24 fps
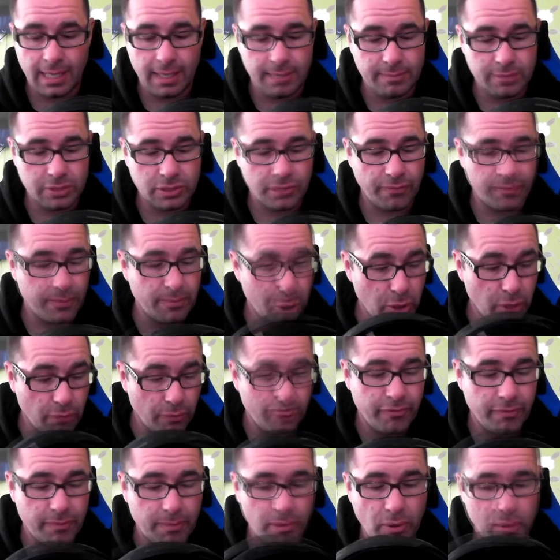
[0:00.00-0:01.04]
So from a
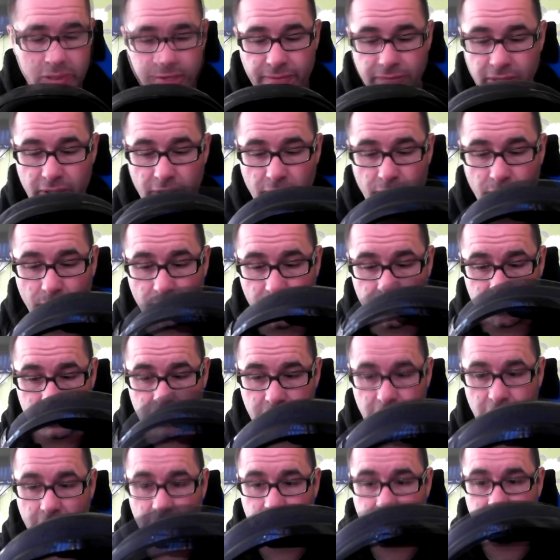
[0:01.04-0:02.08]
comfort point of view,
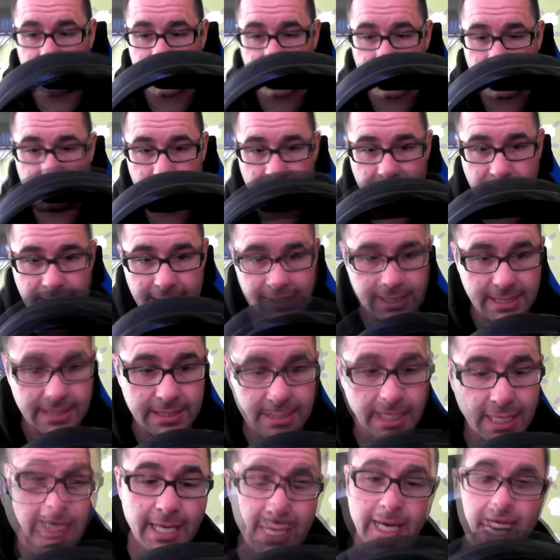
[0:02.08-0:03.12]
certainly with the earpieces,
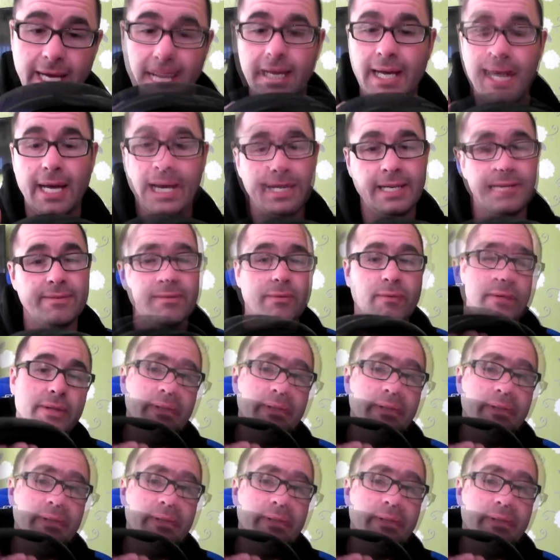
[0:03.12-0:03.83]
and even with